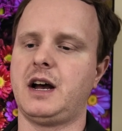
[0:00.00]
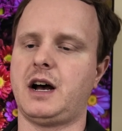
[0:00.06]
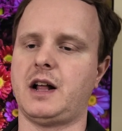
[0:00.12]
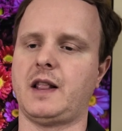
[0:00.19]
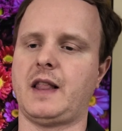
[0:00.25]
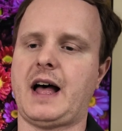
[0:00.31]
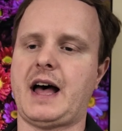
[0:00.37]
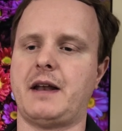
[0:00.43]

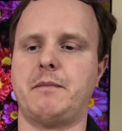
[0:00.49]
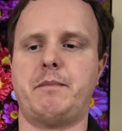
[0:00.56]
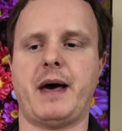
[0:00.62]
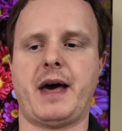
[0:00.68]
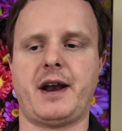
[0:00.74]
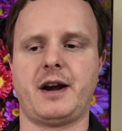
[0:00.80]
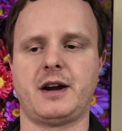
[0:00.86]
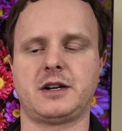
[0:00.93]
a lot
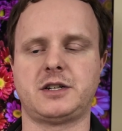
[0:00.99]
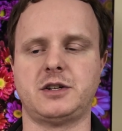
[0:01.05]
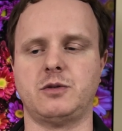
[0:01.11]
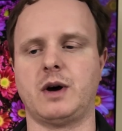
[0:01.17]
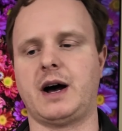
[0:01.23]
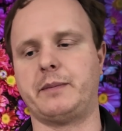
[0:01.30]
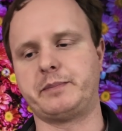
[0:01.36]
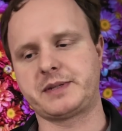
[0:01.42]
better to
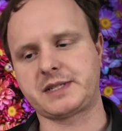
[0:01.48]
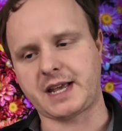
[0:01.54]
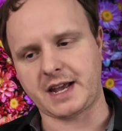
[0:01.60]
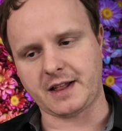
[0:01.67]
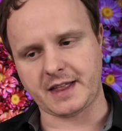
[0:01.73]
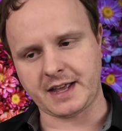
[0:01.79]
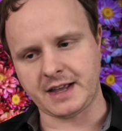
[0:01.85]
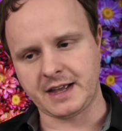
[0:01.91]

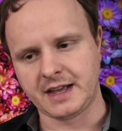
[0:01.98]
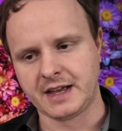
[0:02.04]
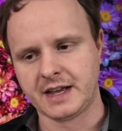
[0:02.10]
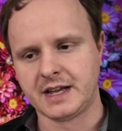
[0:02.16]
upscaling.